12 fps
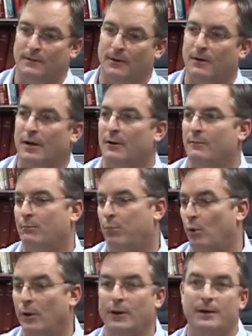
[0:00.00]
They're not
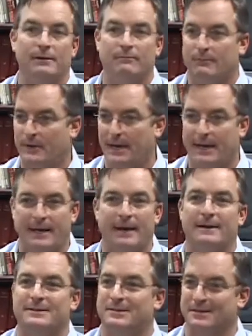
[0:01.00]
boiling the
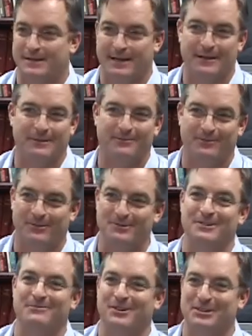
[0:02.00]
antioxidants out of the
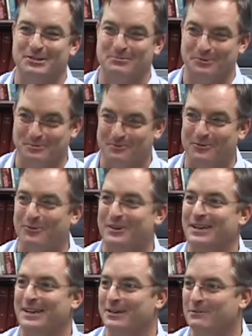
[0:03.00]
fruits and vegetables before
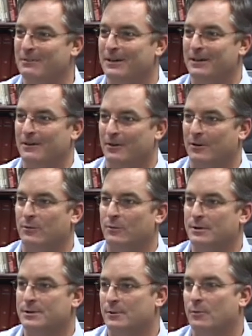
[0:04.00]
they eat them, are
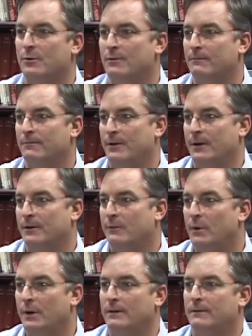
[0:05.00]
going to score
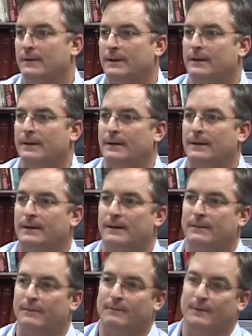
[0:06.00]
fairly well.
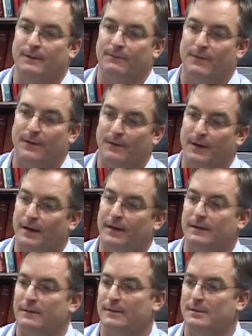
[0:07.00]
Uh, if they're
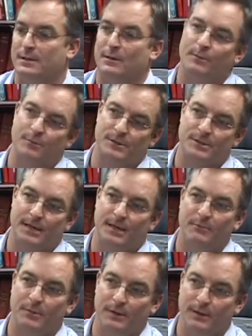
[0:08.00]
not, then supplements
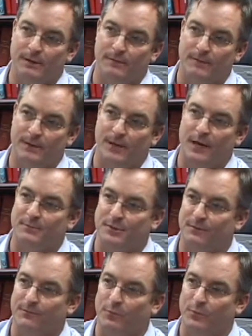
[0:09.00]
can be an
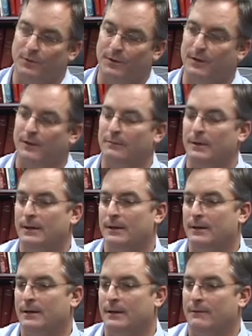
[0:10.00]
option for them
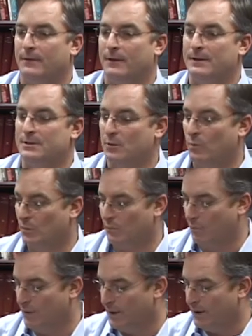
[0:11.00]
if they
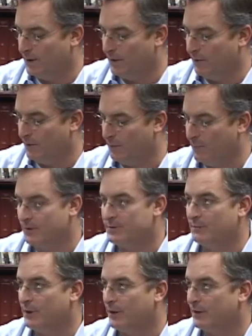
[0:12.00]
score really low, and the
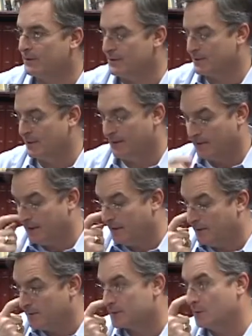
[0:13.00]
most Americans, Dr.
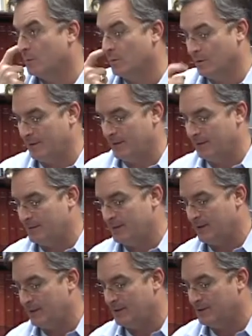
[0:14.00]
Gayton, score in, in the
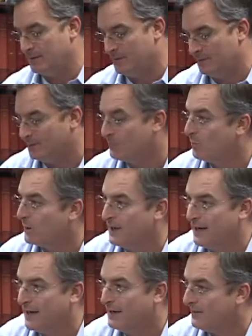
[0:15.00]
10 to
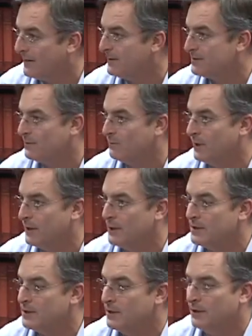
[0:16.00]
29,000
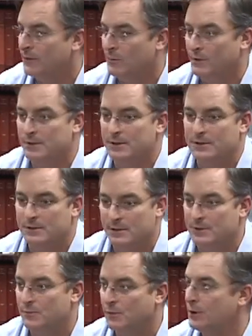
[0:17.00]
range, which is,
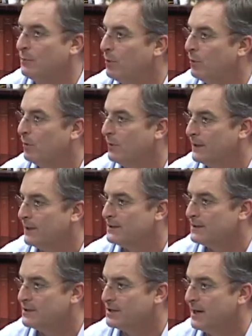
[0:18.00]
is really poor, and
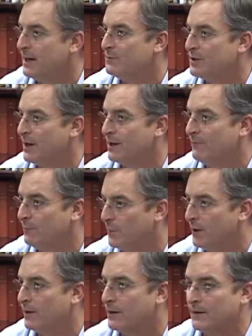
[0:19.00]
that's a snapshot of
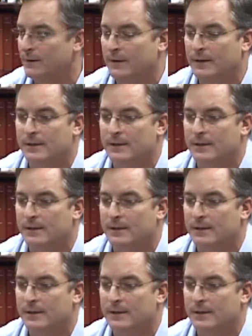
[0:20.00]
America.